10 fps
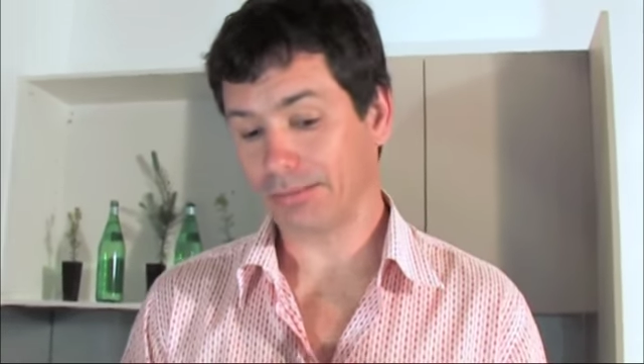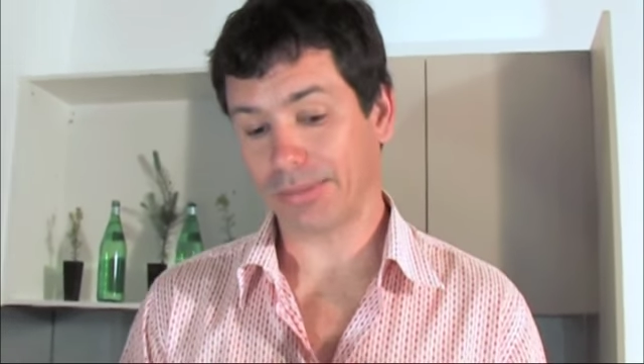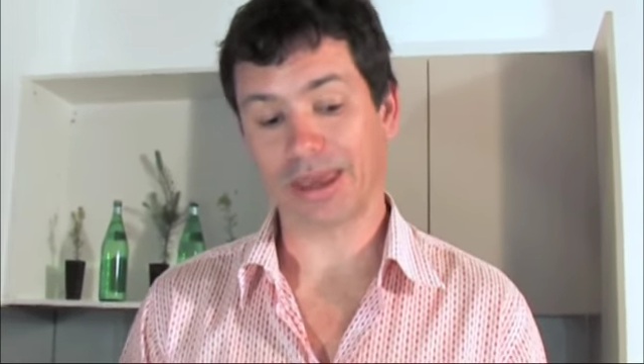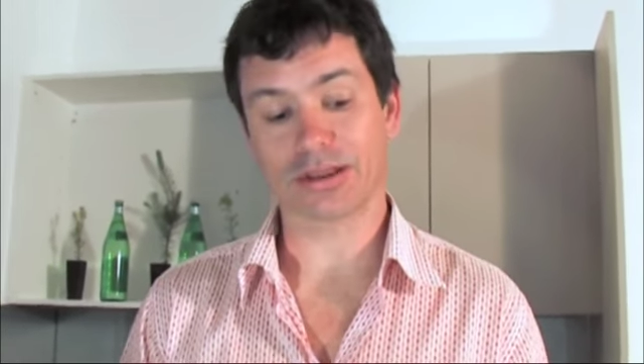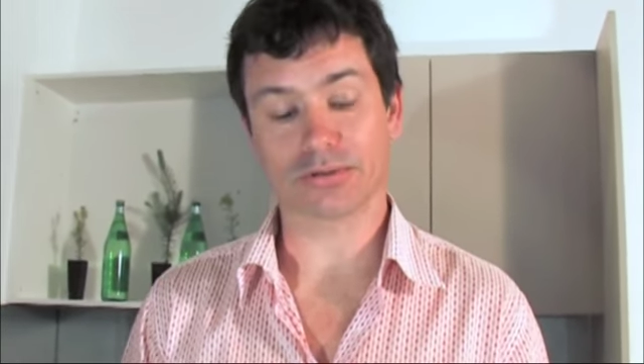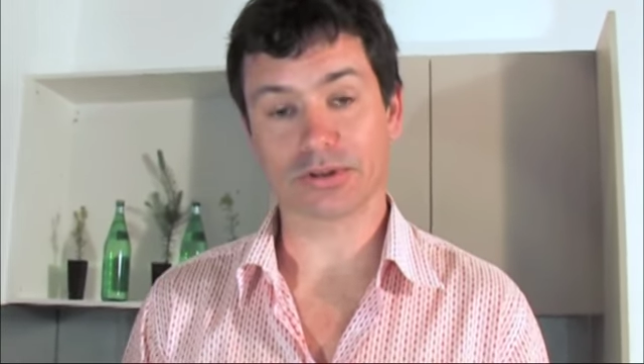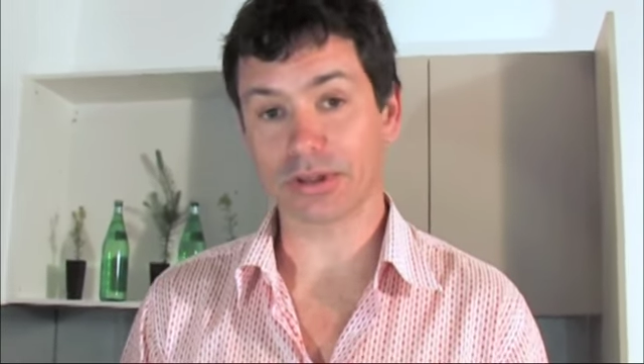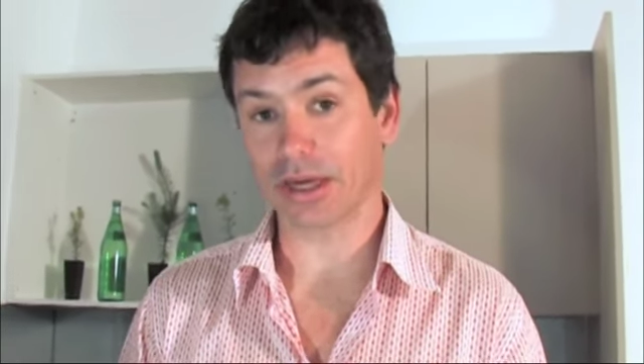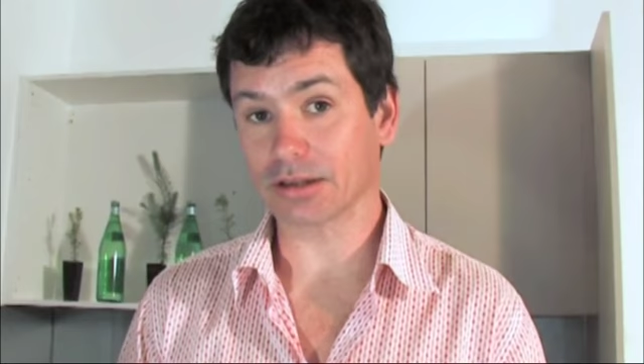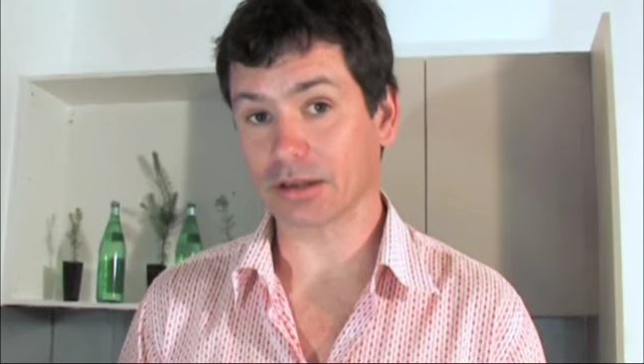Pears are in
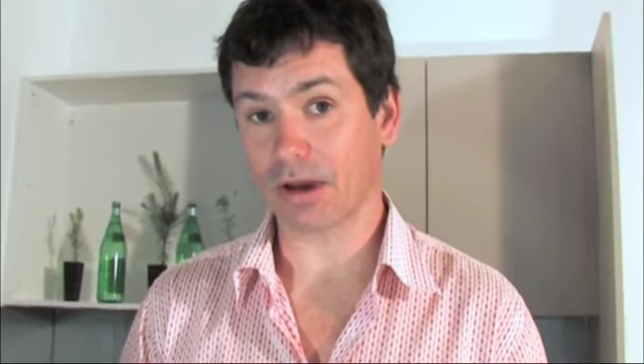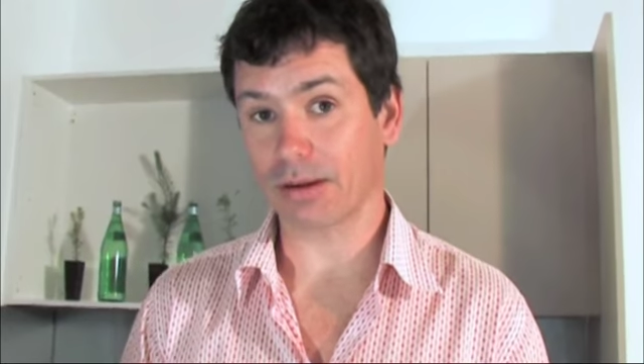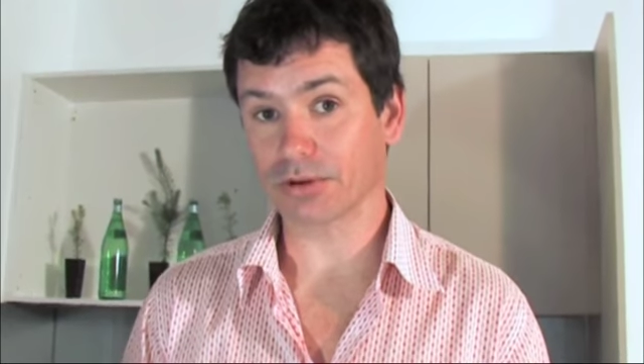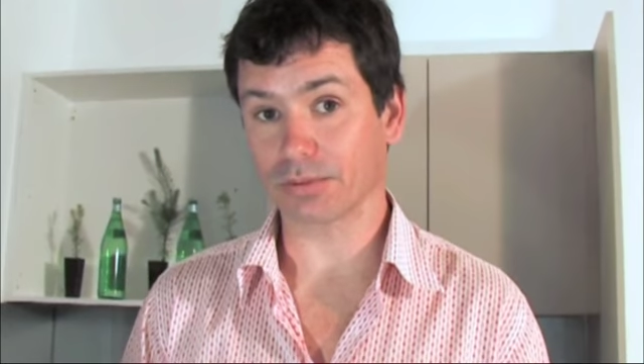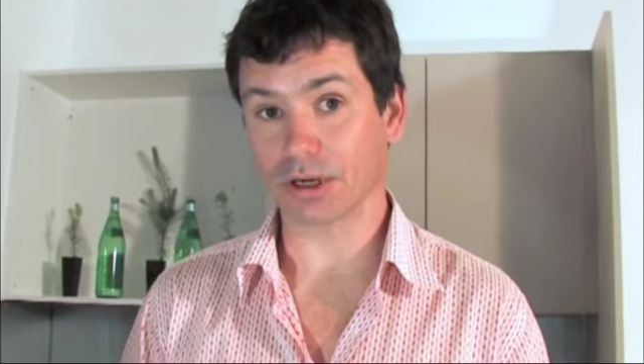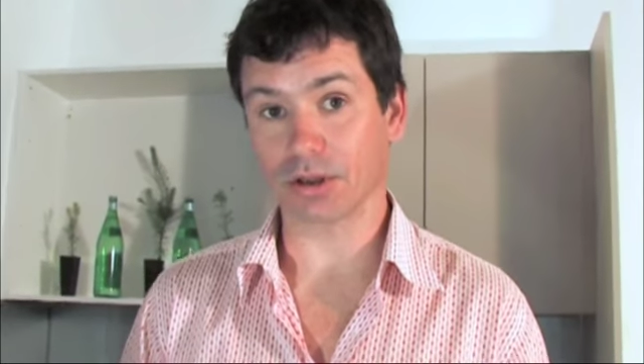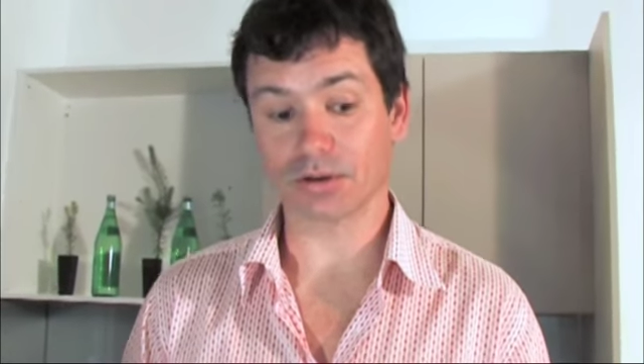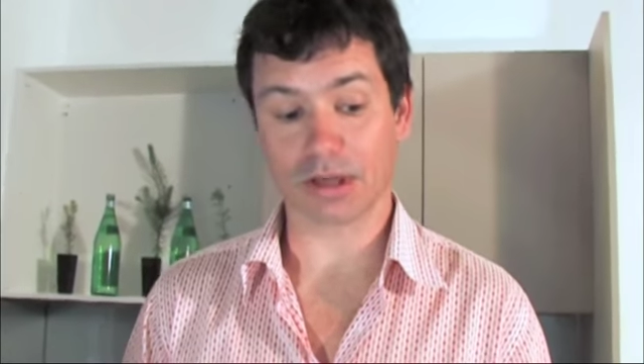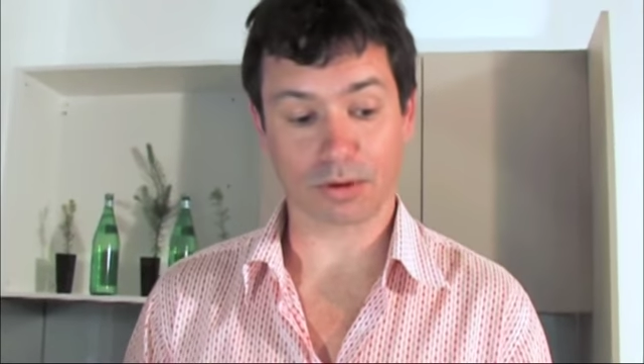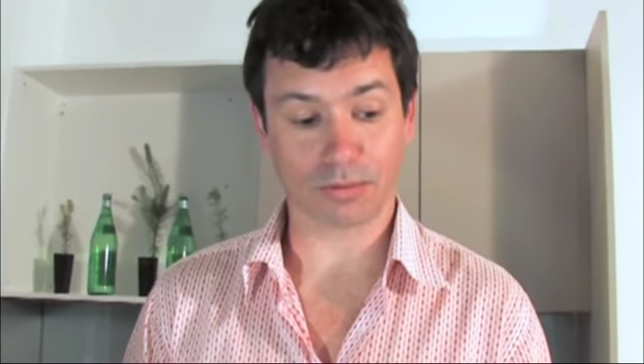season at the moment, so we're going to
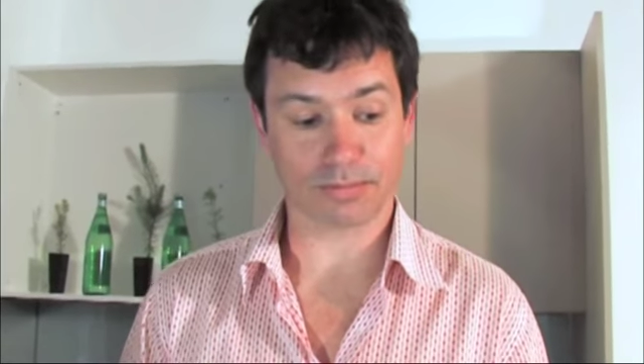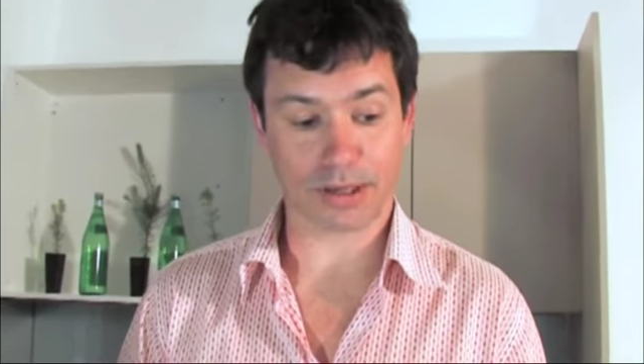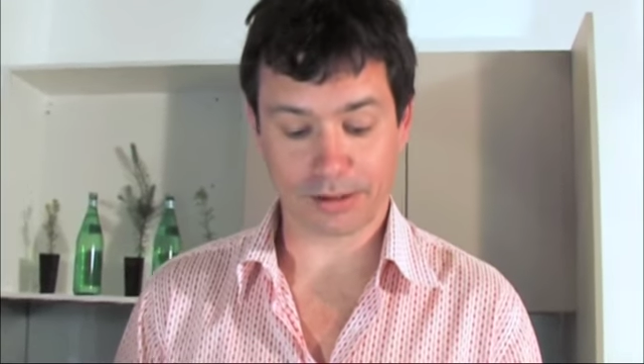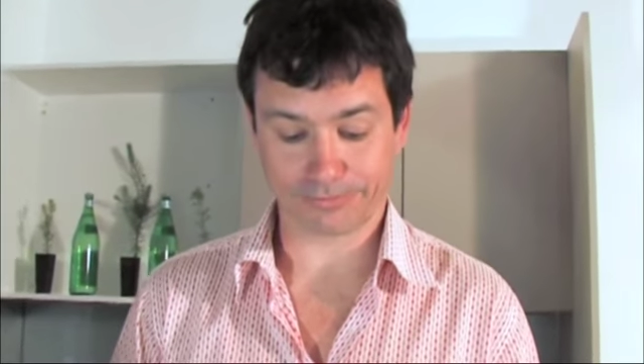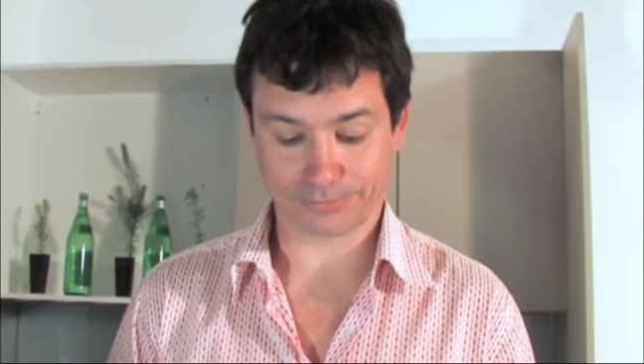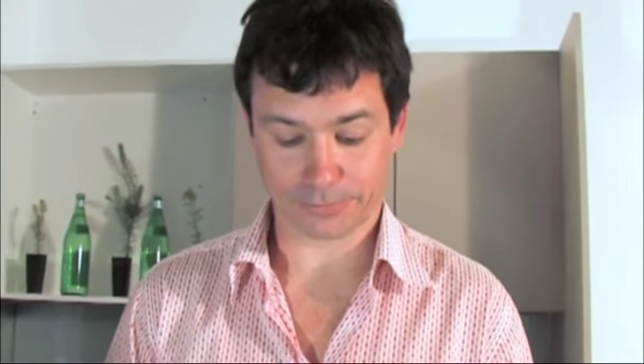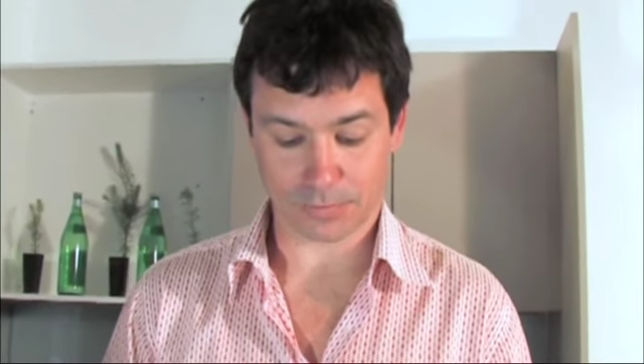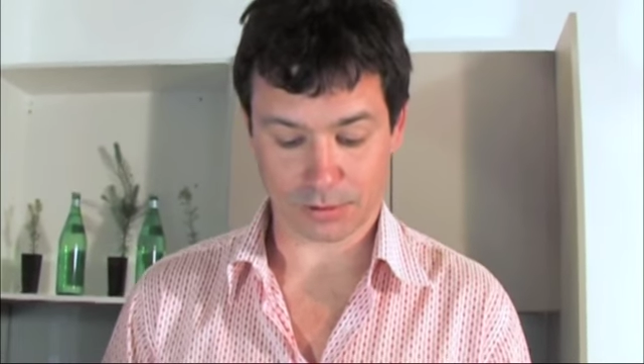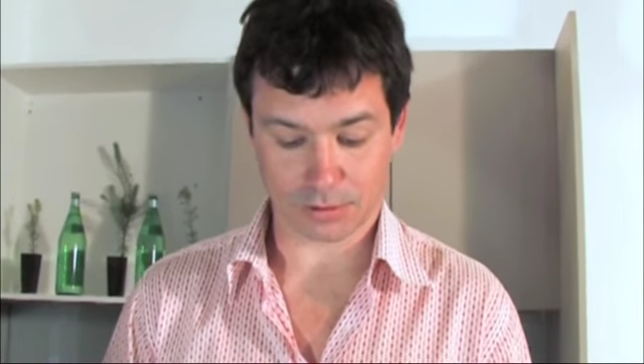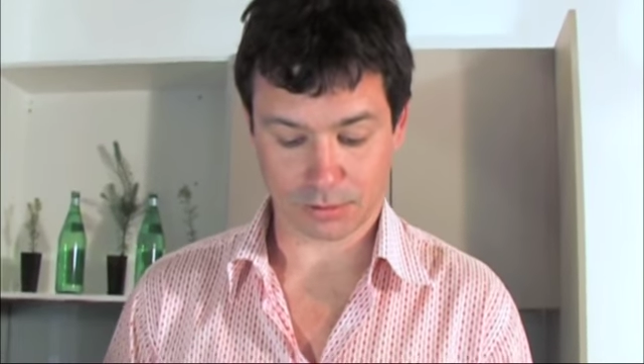use something with pear.
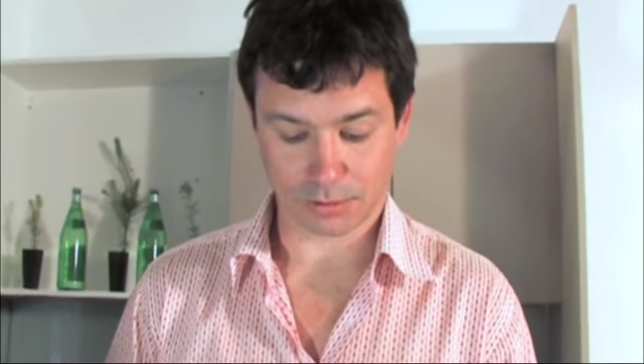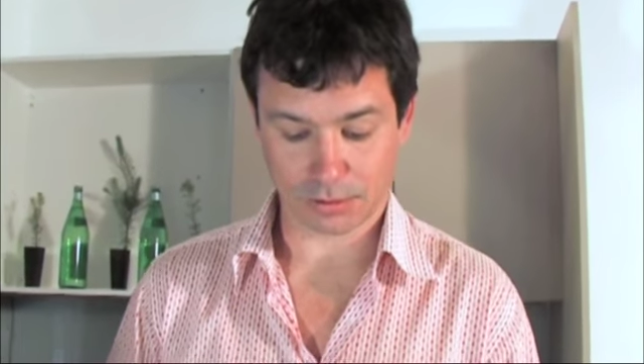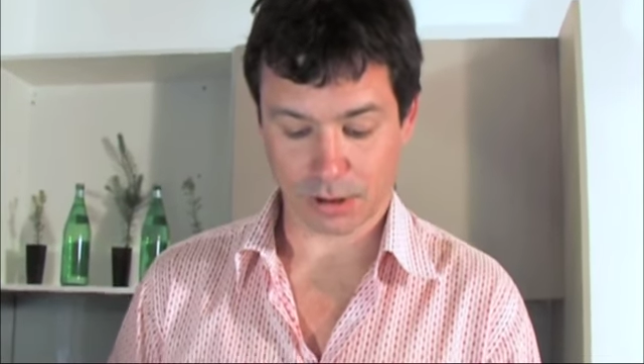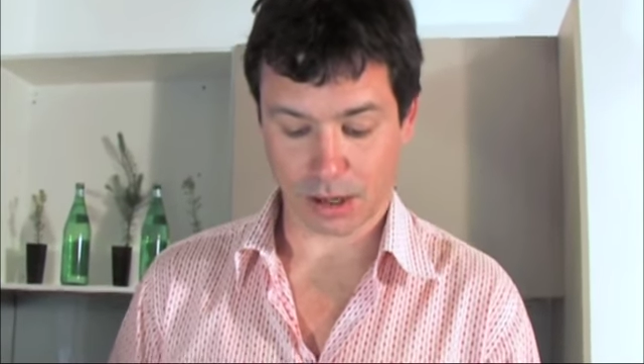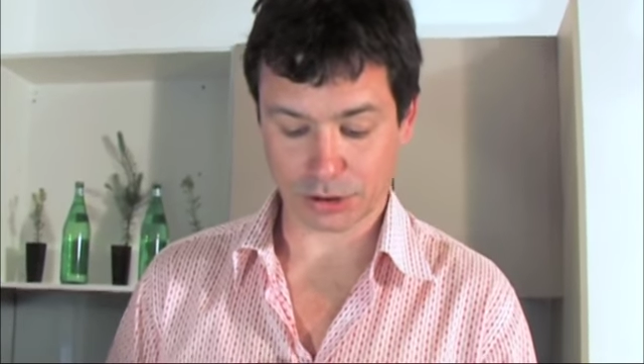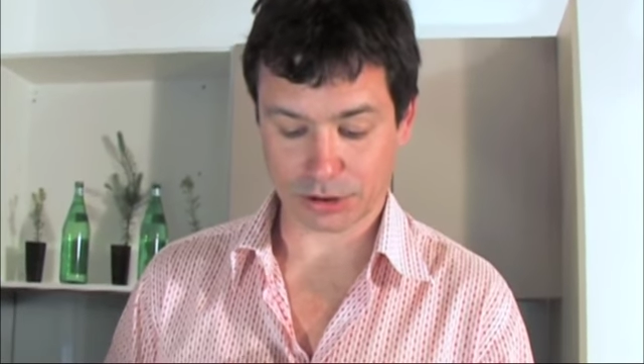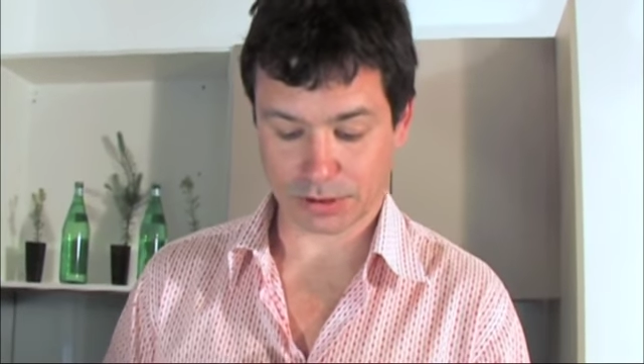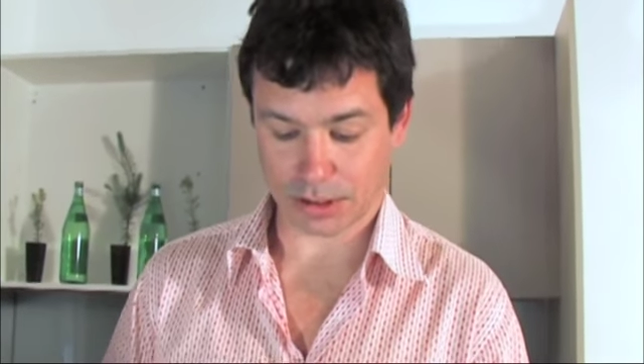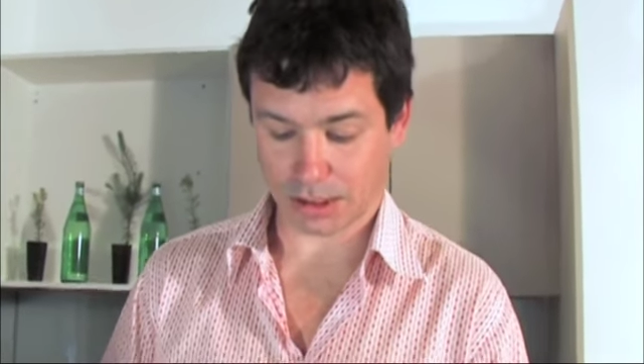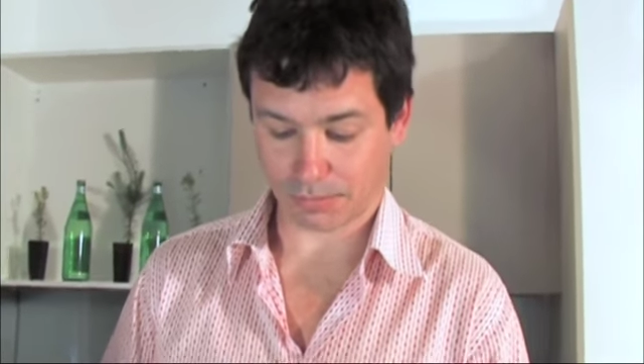I'll just
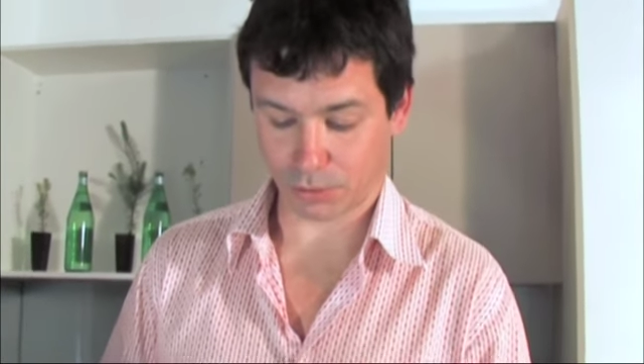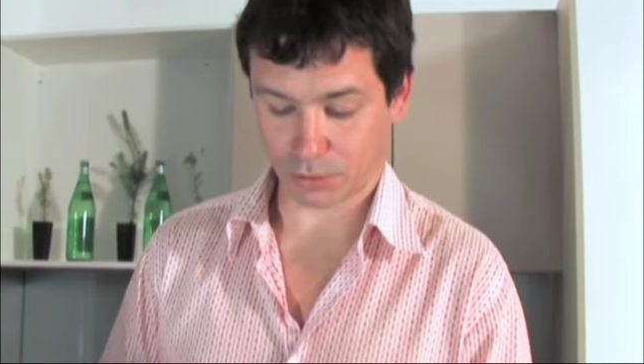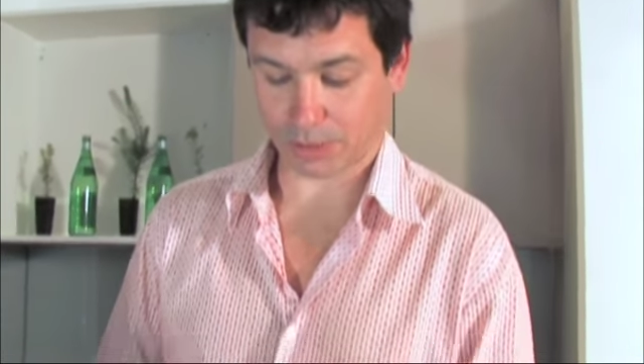pour